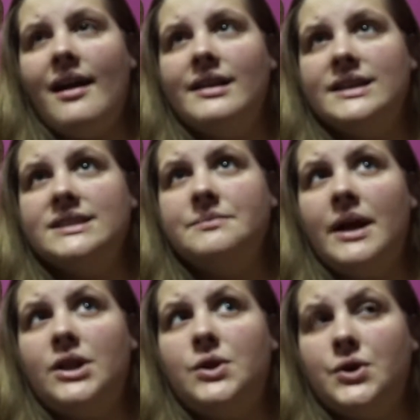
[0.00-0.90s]
This is
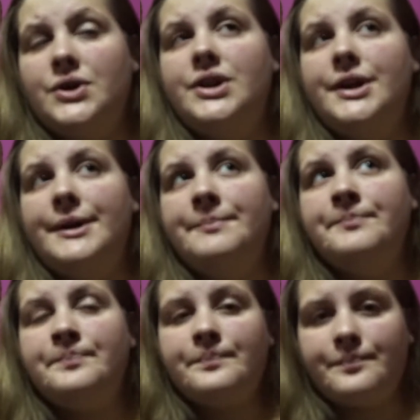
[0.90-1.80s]
my third year.
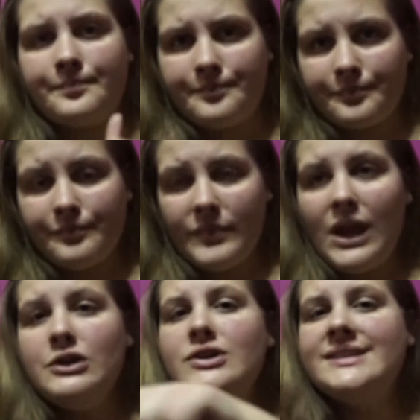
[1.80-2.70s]

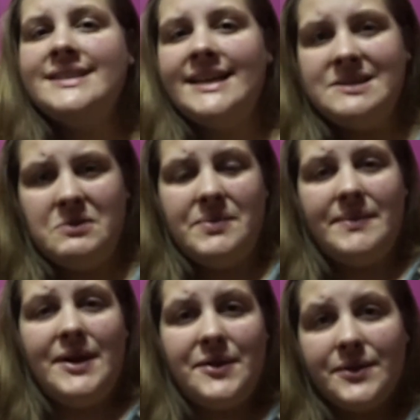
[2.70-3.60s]
2019 will be
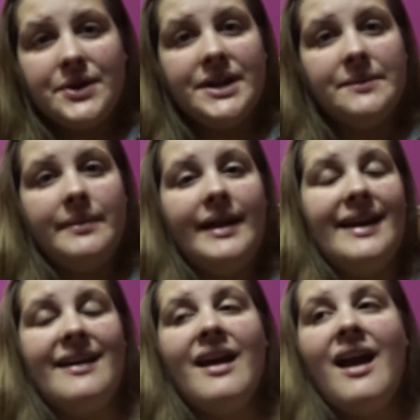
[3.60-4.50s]
my third year
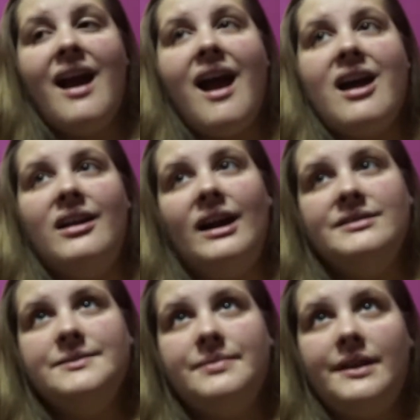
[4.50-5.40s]
playing, and I
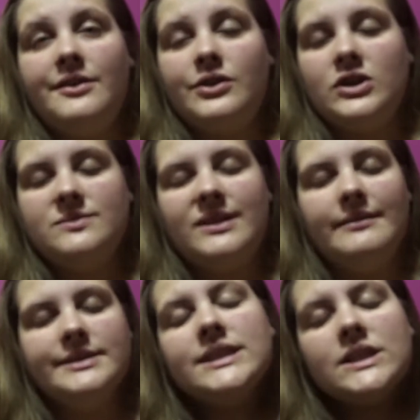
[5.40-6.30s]
did play lacrosse when
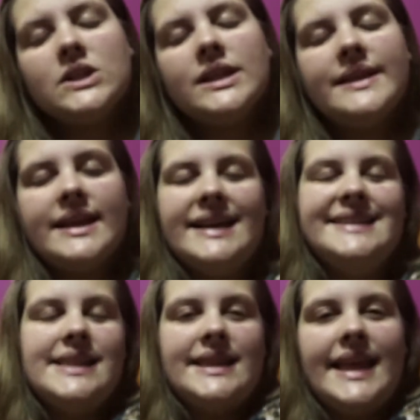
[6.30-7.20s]
I was little, and then I
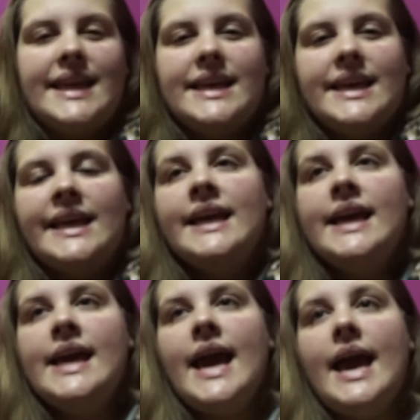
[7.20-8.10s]
didn't like it,
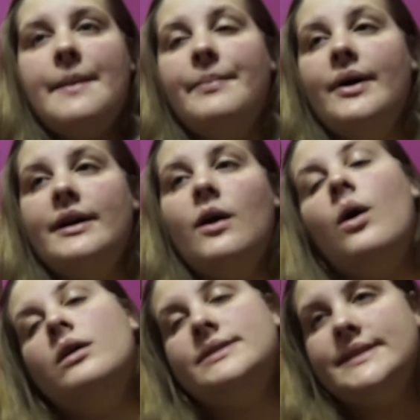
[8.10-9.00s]
but
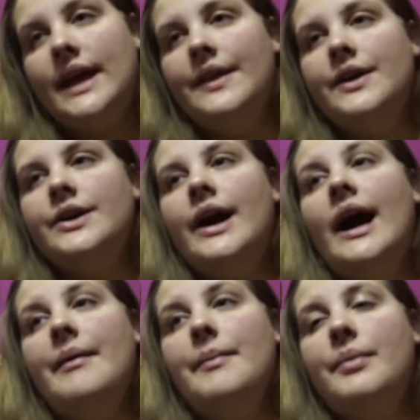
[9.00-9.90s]
altogether,
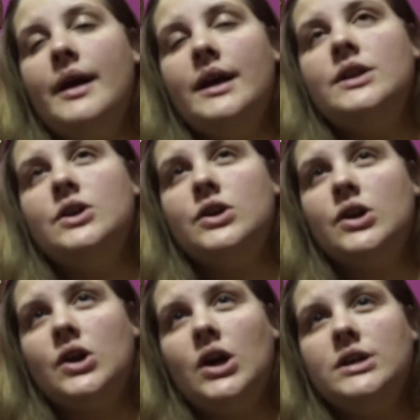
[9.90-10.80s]
I've been playing
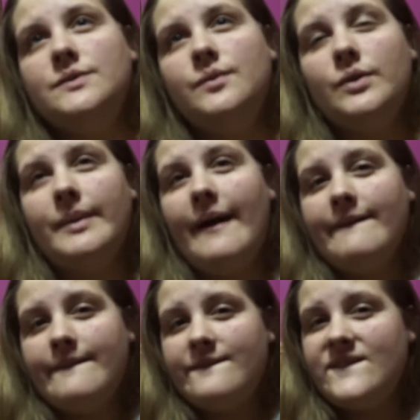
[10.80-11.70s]
lacrosse for about
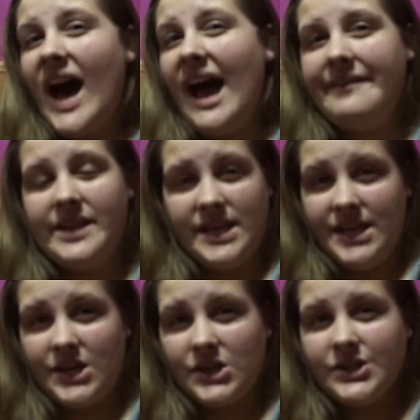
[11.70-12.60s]
5
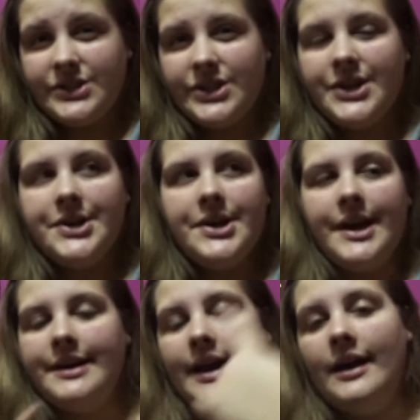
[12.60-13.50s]
years,
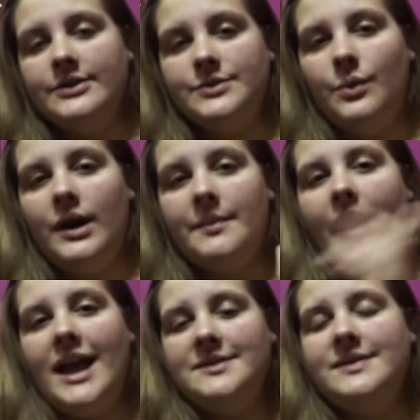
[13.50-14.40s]
and Kyle just walked
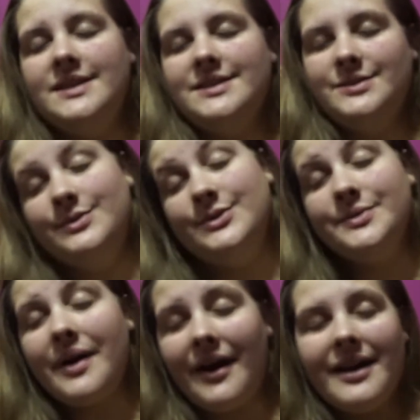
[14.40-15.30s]
past his
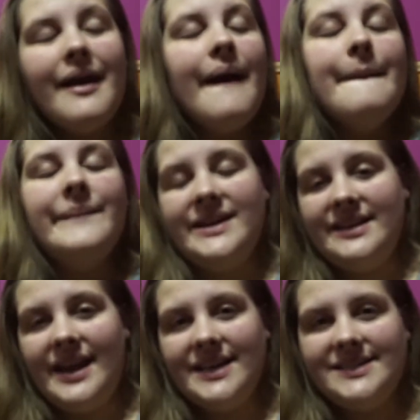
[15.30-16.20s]
YouTube on, but
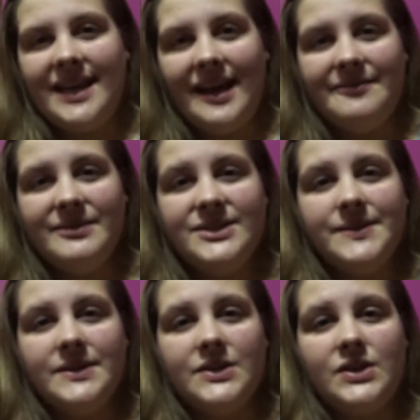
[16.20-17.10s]
yes, I've been
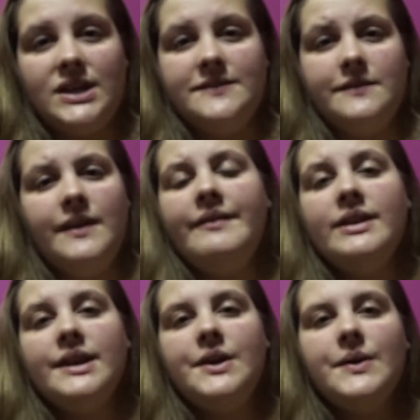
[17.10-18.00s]
doing lacrosse for very
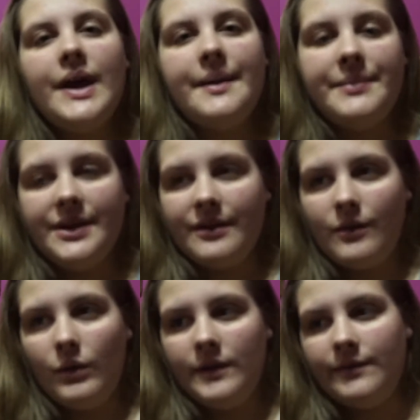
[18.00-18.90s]
little, and being a
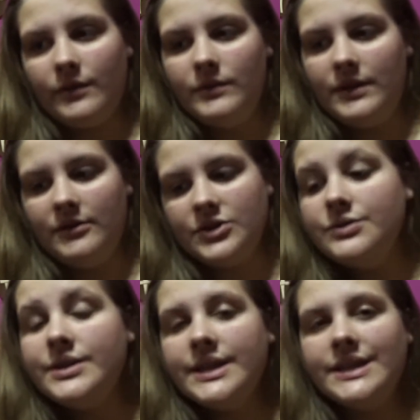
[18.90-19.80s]
goalie for only
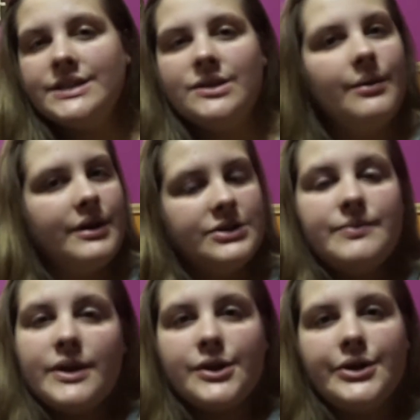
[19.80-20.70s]
2 years, going on to
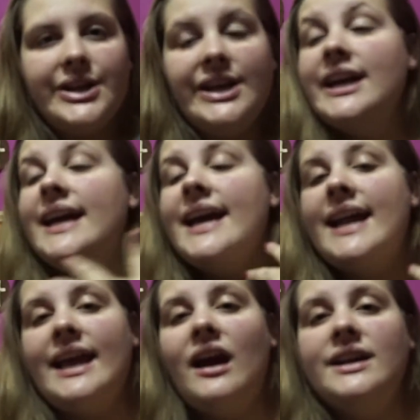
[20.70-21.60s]
my third year,
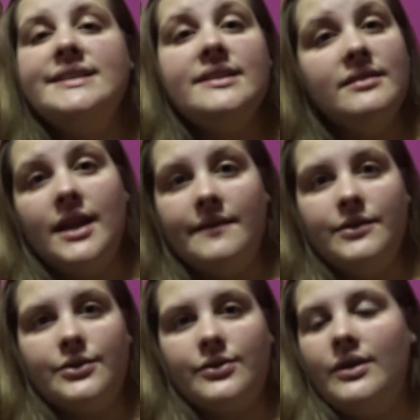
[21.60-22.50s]
and I honestly love
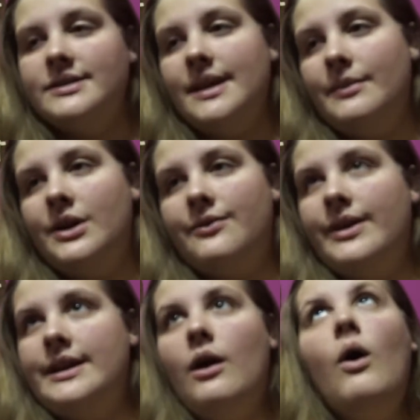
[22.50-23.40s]
lacrosse. I'm gonna
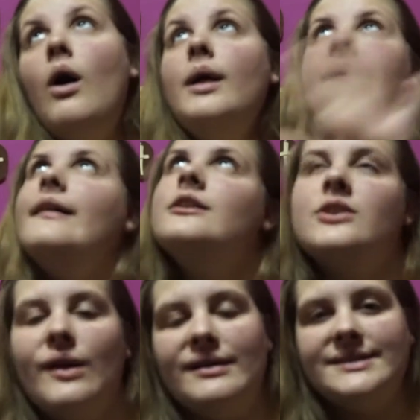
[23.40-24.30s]
rant all about
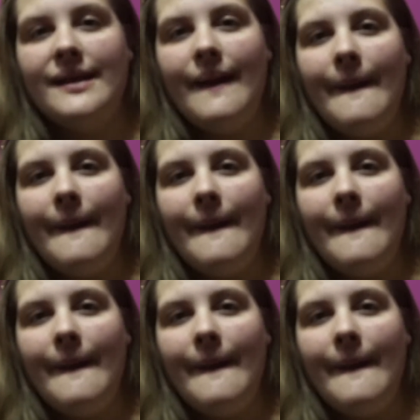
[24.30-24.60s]
lacrosse.